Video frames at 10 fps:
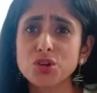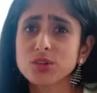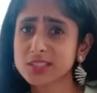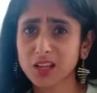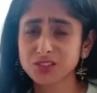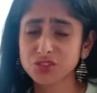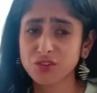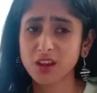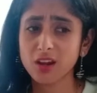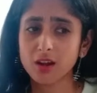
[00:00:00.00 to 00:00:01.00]

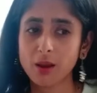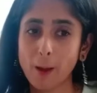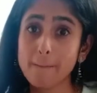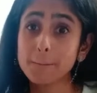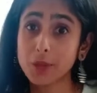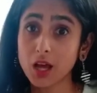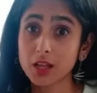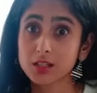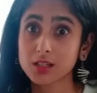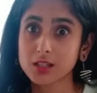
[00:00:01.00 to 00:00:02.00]
sunscreen.
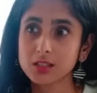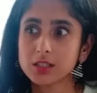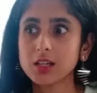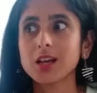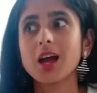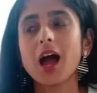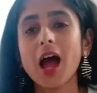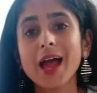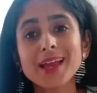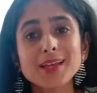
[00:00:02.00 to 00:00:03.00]
But
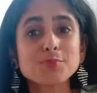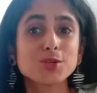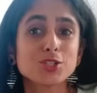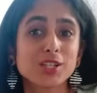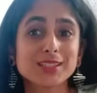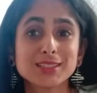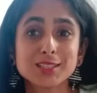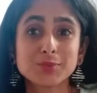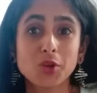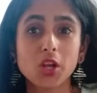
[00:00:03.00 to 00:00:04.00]
I had purchased
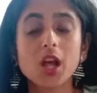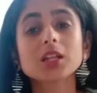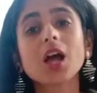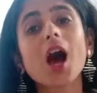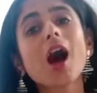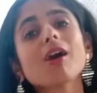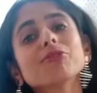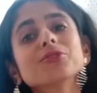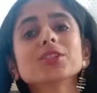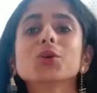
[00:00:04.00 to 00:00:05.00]
this product
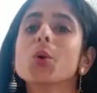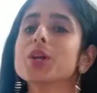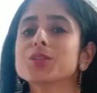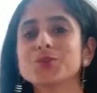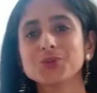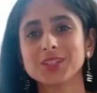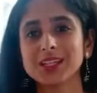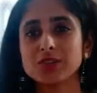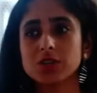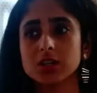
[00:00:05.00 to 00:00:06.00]
after going through the
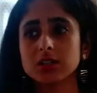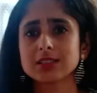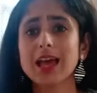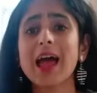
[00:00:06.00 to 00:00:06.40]
ingredients,